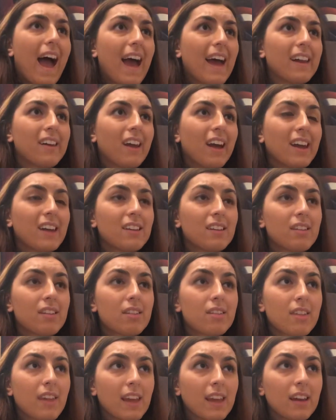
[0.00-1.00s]
and I
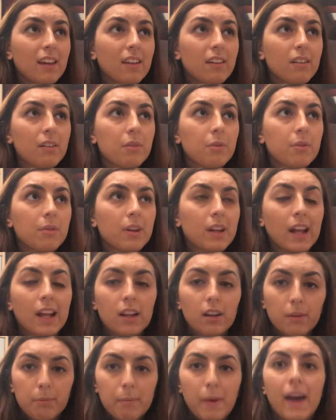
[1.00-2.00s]
think when I
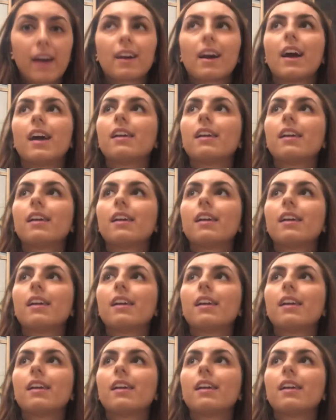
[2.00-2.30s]
look back,